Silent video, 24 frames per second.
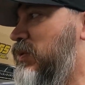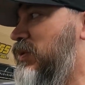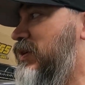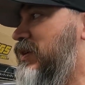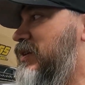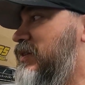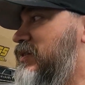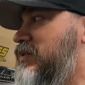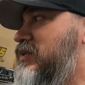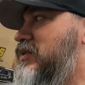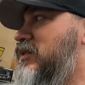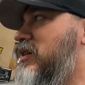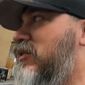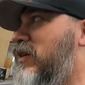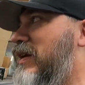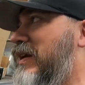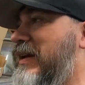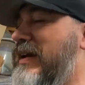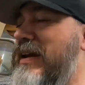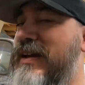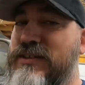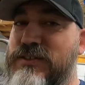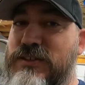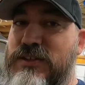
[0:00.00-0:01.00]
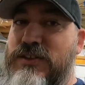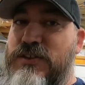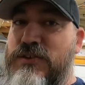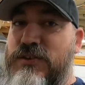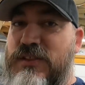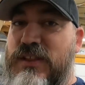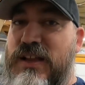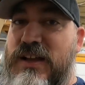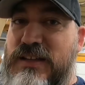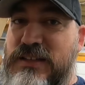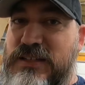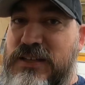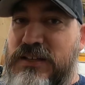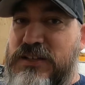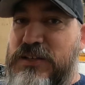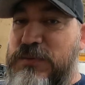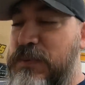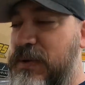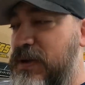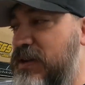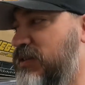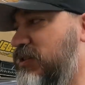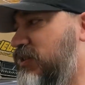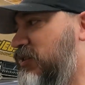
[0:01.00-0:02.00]
was, so I can actually utilize that
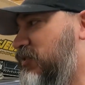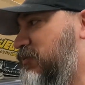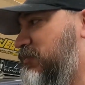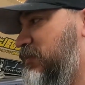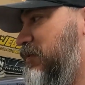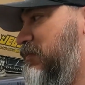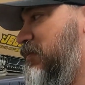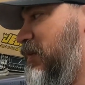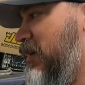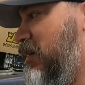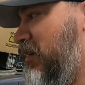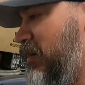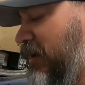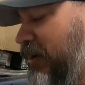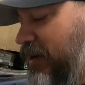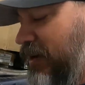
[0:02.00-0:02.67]
space a little bit better